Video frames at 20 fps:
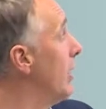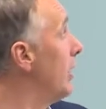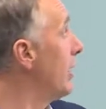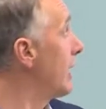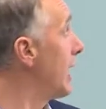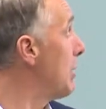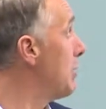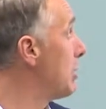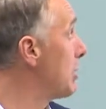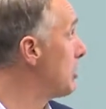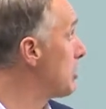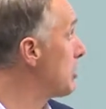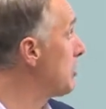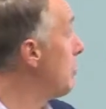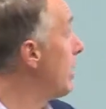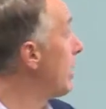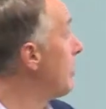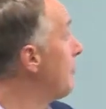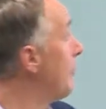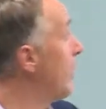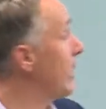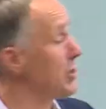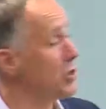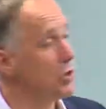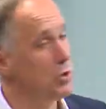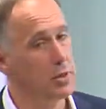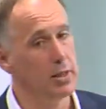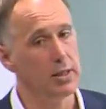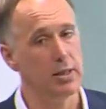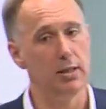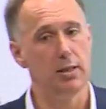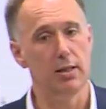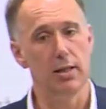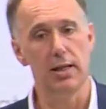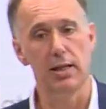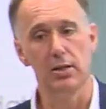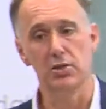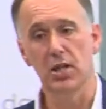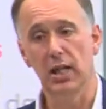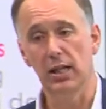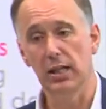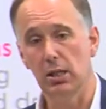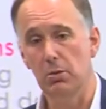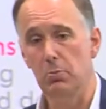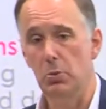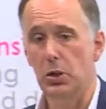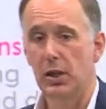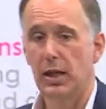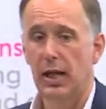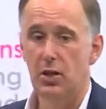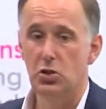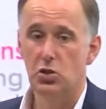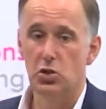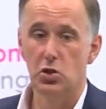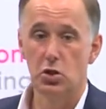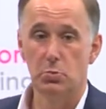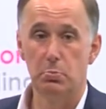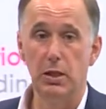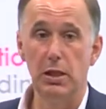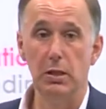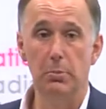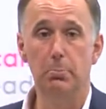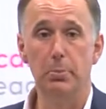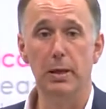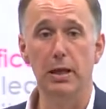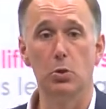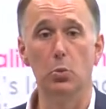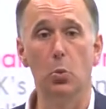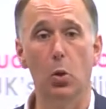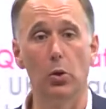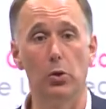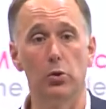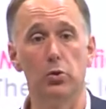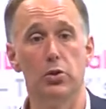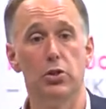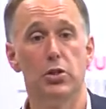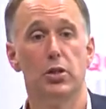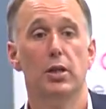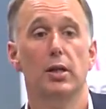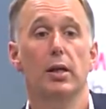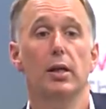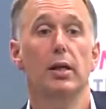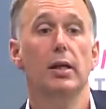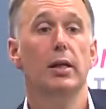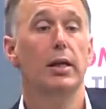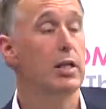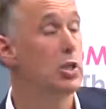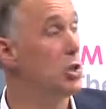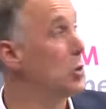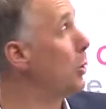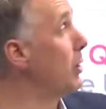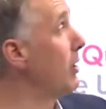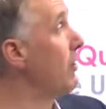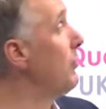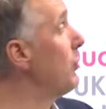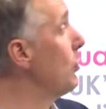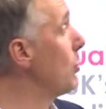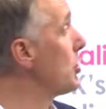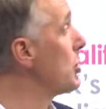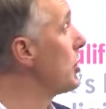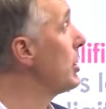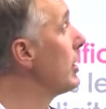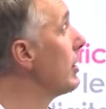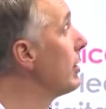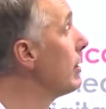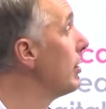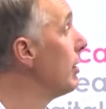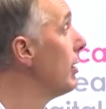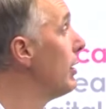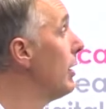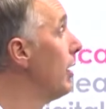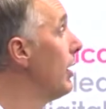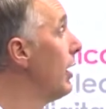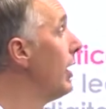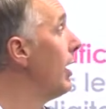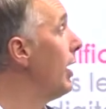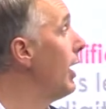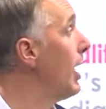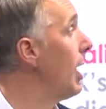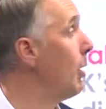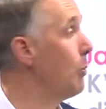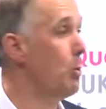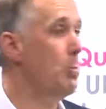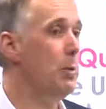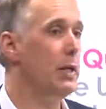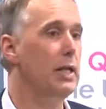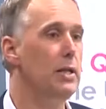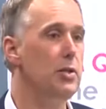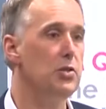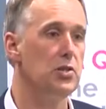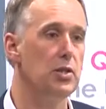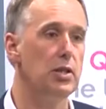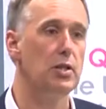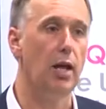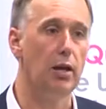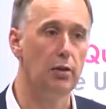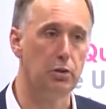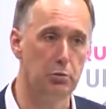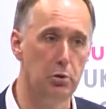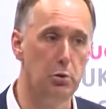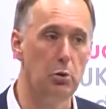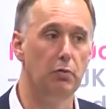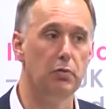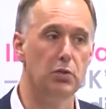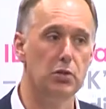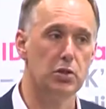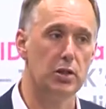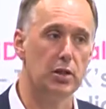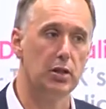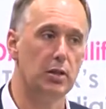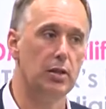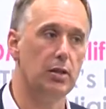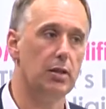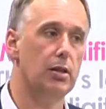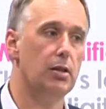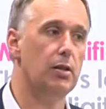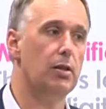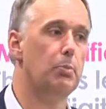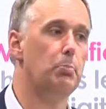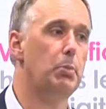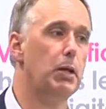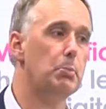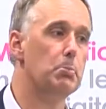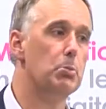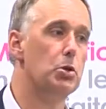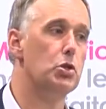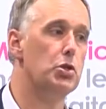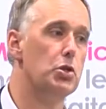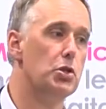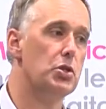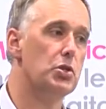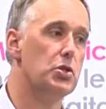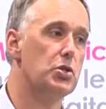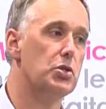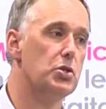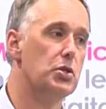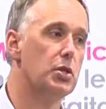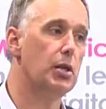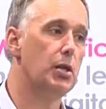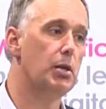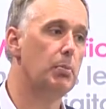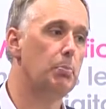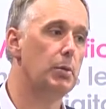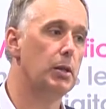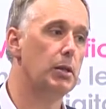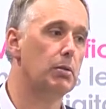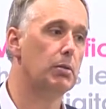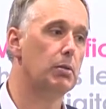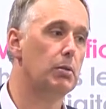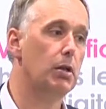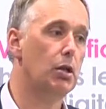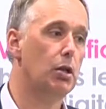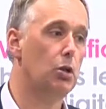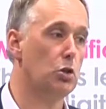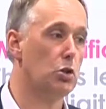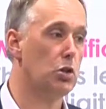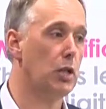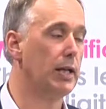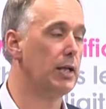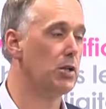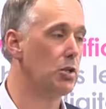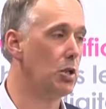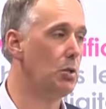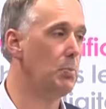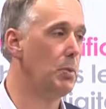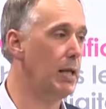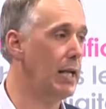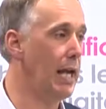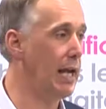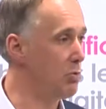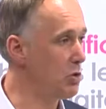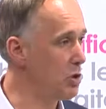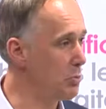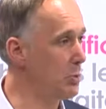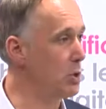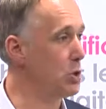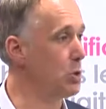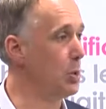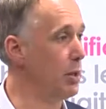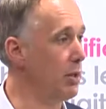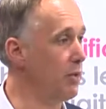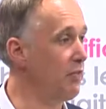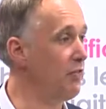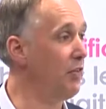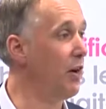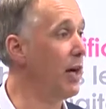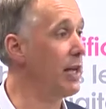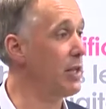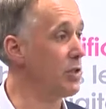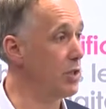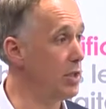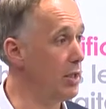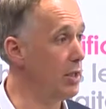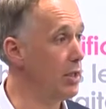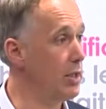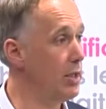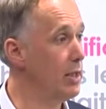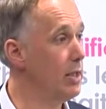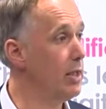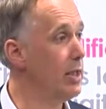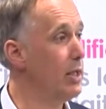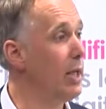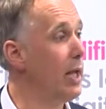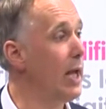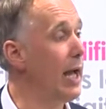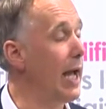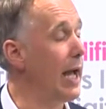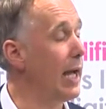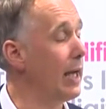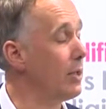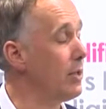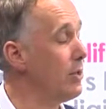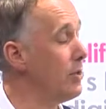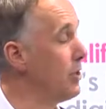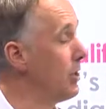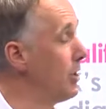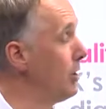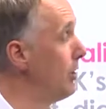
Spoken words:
chemicals and manufacturing and telecommunications being the big ones in 2014. And we're beginning to see that through obviously the big merger that's looks like is going to be announced between Pfizer and